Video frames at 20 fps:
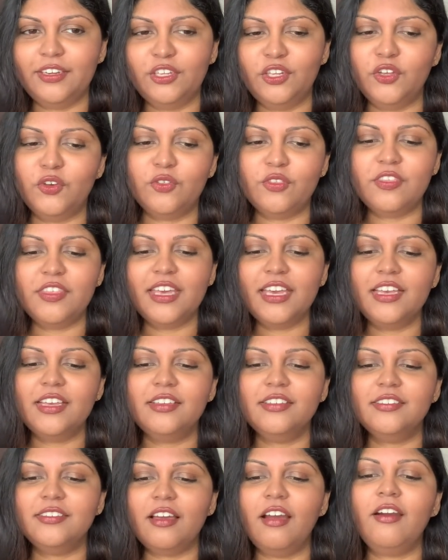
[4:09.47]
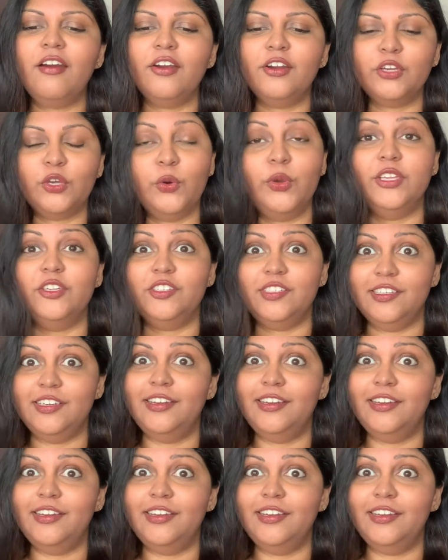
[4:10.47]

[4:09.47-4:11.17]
you know, things are going to turn